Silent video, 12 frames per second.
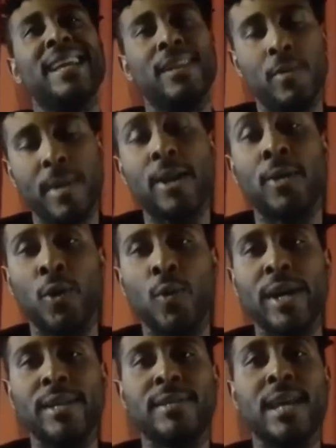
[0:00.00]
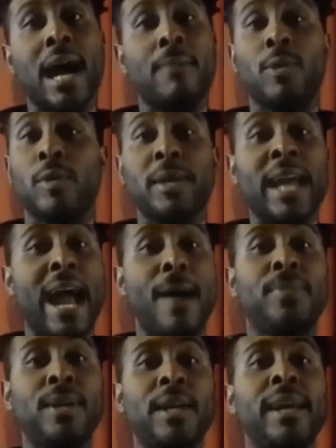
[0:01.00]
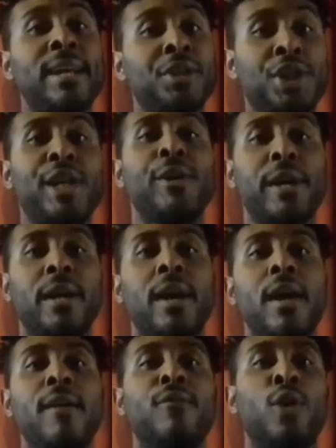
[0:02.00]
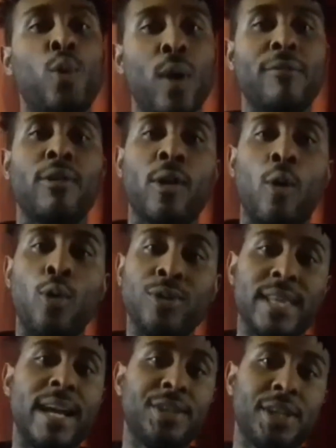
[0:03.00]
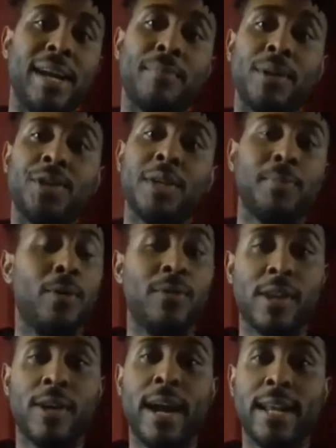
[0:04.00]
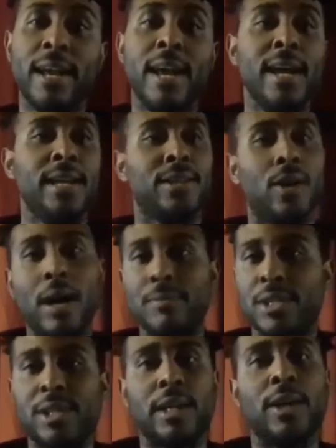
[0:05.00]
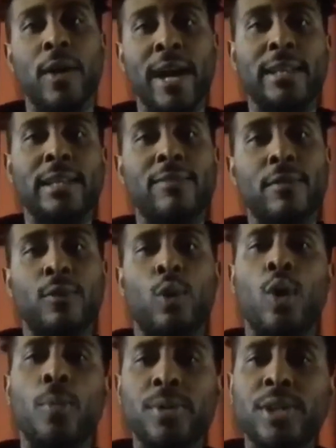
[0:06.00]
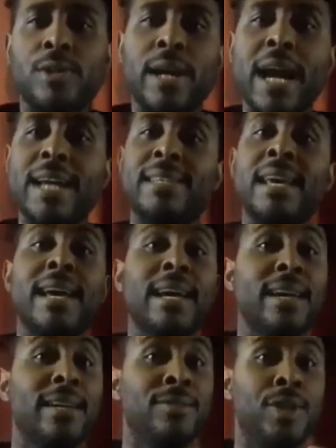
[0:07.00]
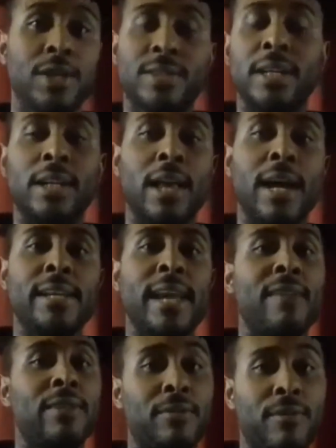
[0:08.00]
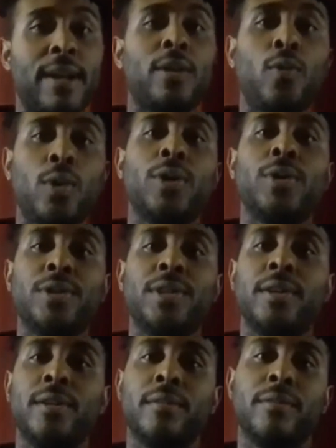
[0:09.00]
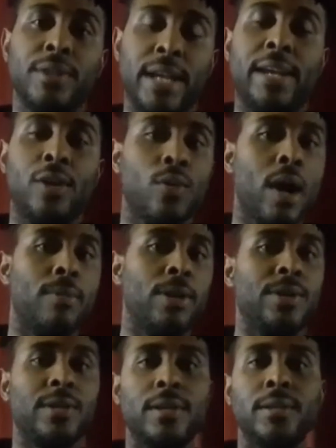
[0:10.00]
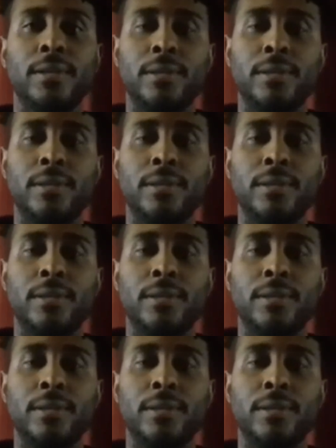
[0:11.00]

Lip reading: no matter who wins, I'm going to be happy and cheering for whoever holds that championship over their head. So I'm just going to go ahead and leave the floor open to you guys. Justin Klein, do you have any final words for Daniel Roberts?